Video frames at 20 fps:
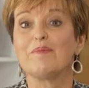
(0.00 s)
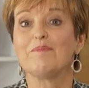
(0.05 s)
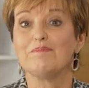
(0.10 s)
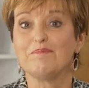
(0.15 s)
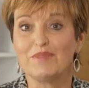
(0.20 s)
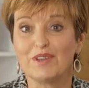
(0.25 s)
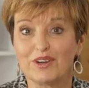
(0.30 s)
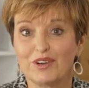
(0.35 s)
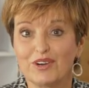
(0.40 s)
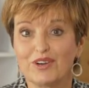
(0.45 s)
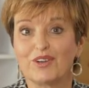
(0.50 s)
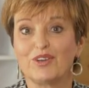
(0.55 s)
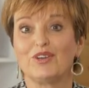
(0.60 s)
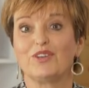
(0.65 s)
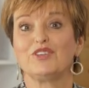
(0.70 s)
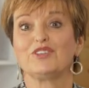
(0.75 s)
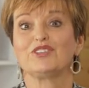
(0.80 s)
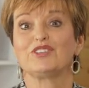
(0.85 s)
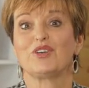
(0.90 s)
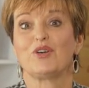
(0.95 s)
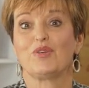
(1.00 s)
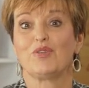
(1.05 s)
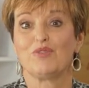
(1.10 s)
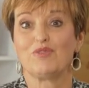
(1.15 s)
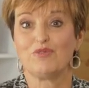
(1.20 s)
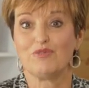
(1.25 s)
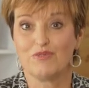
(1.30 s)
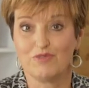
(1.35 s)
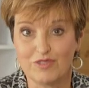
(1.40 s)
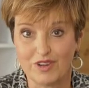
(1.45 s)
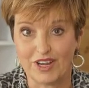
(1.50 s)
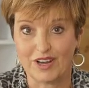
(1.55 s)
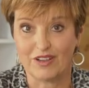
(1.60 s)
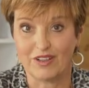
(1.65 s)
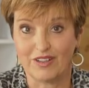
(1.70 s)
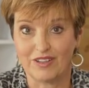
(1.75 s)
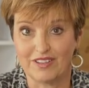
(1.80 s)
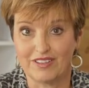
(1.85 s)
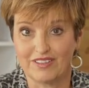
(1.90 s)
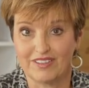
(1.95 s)
Miracles
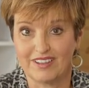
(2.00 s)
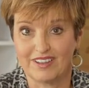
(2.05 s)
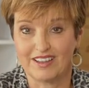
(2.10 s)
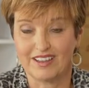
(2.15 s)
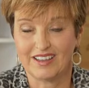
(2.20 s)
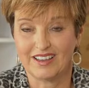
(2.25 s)
Real?